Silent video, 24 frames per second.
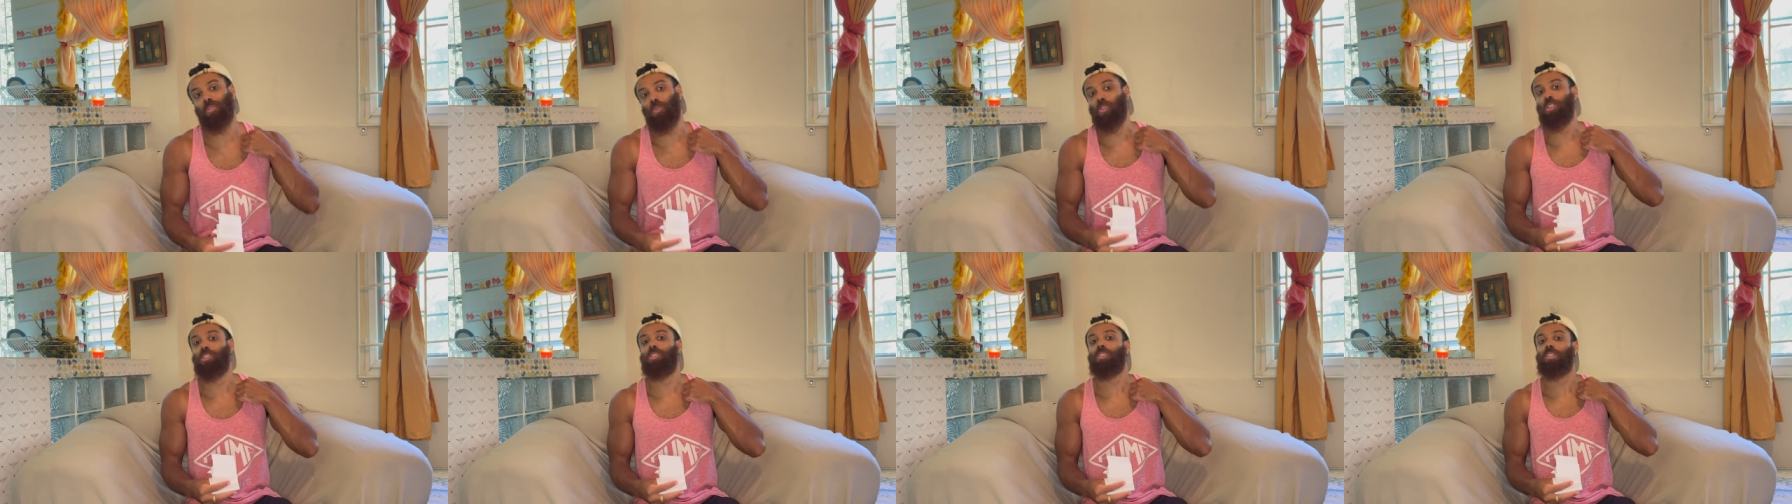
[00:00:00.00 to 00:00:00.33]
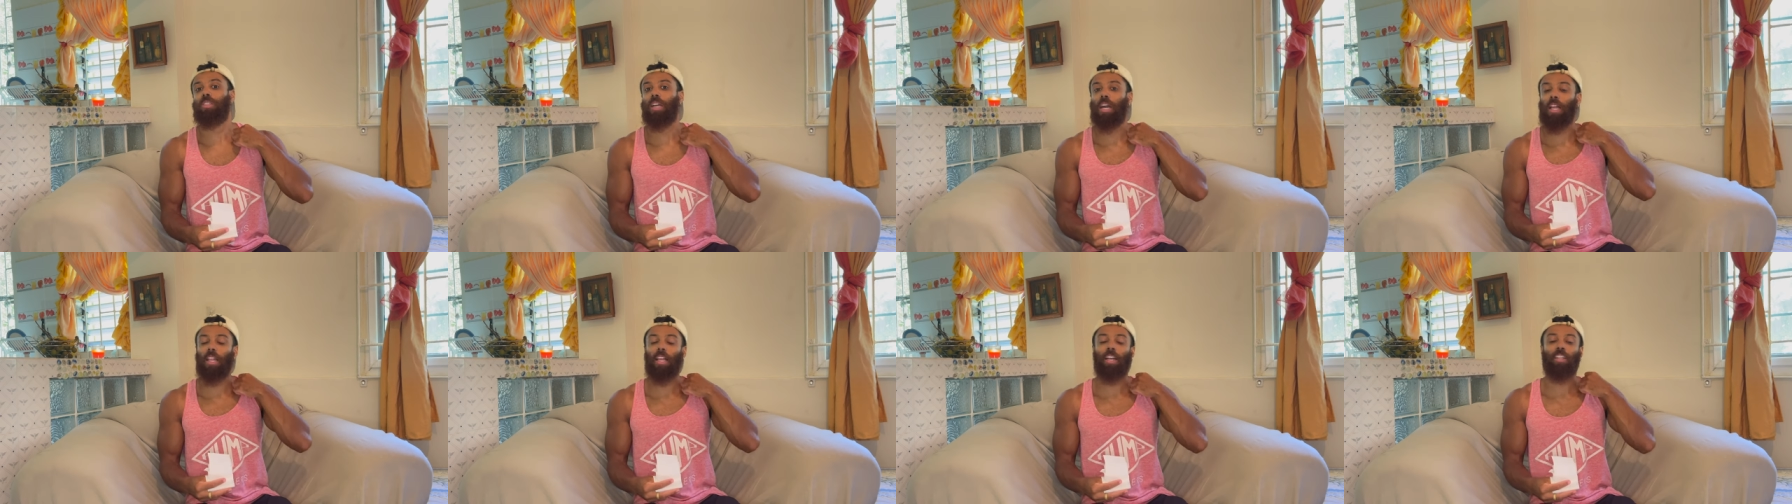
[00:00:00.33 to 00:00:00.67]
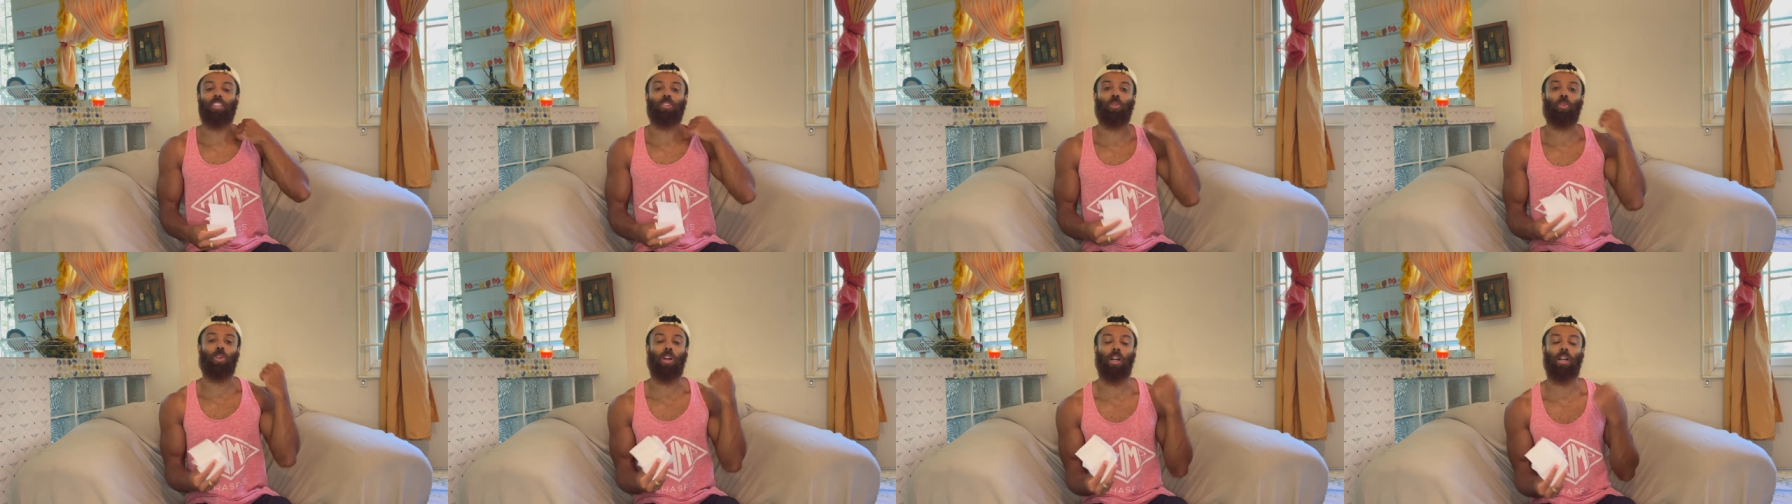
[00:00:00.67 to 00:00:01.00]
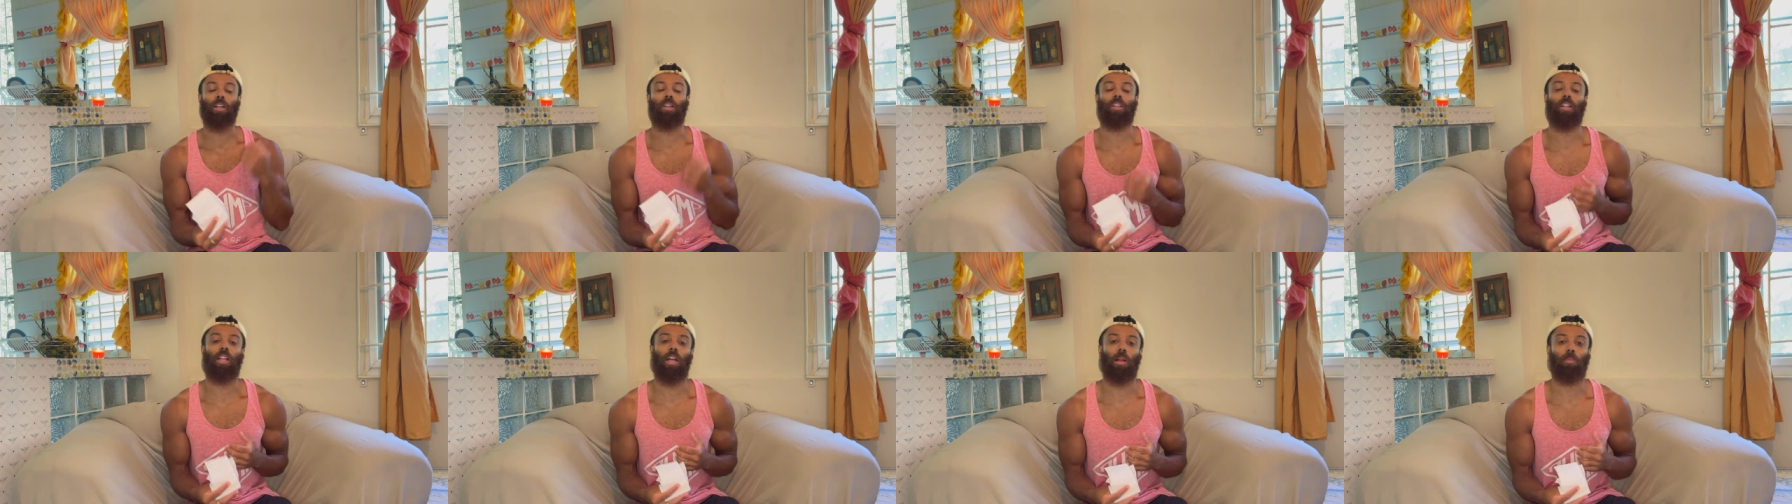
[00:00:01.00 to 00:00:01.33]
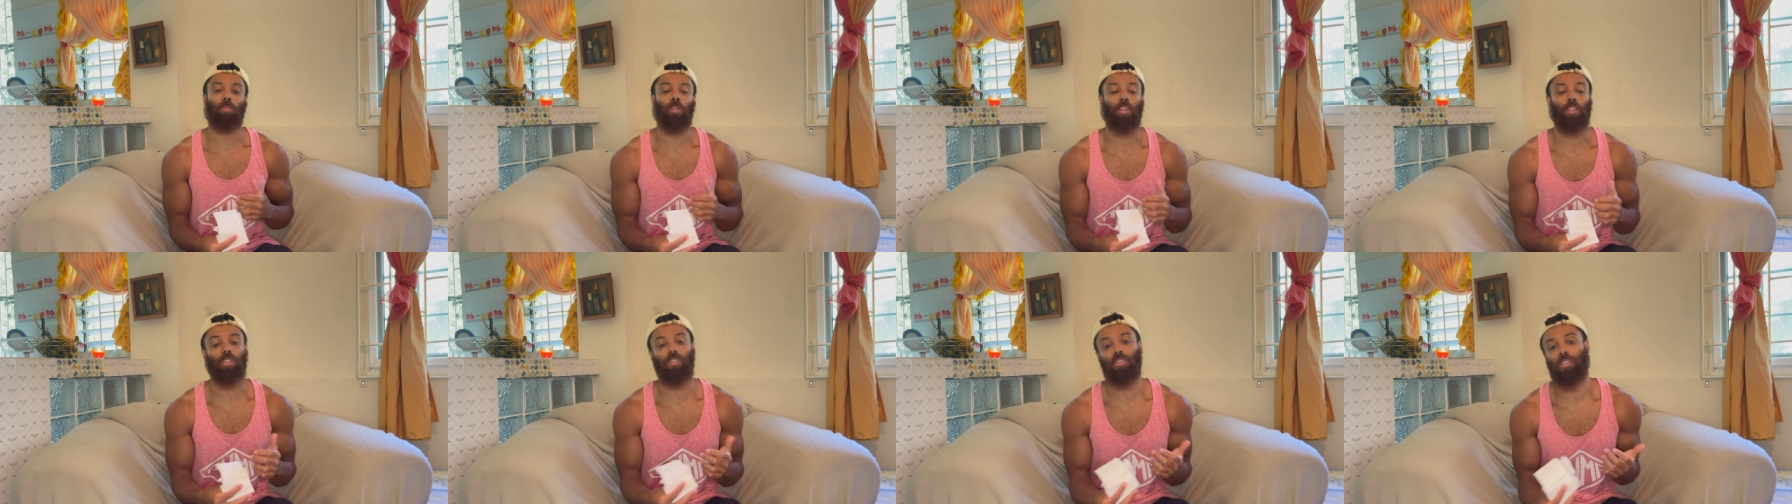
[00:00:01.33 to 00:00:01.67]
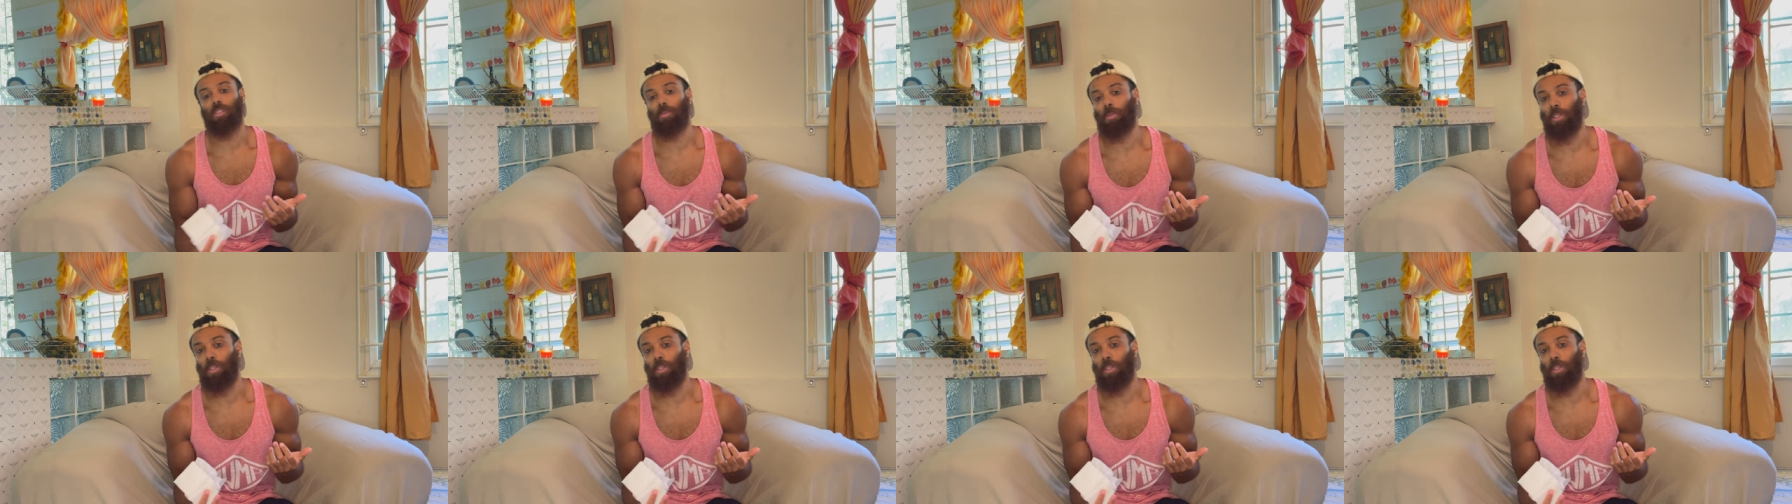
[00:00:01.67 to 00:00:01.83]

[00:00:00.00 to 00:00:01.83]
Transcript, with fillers: which I like to walk a lot of places,